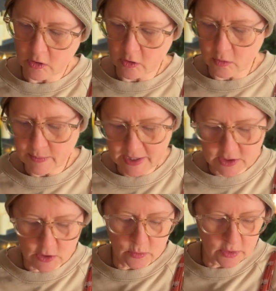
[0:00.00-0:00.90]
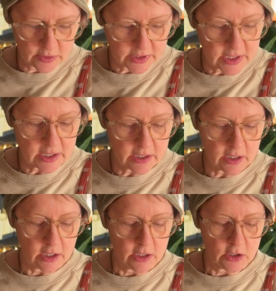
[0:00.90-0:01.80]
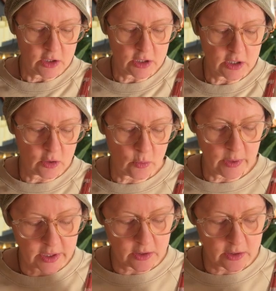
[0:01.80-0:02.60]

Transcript: go back to our thing. Just the quick